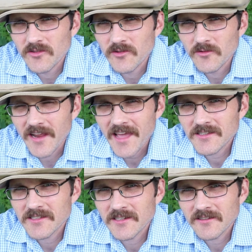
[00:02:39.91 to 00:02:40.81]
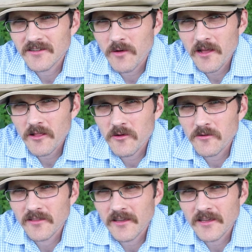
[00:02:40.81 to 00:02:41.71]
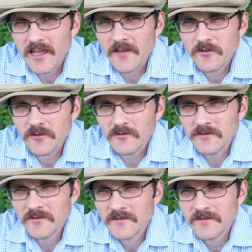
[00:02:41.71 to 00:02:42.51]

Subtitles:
to an accident a while ago on Lincoln Avenue.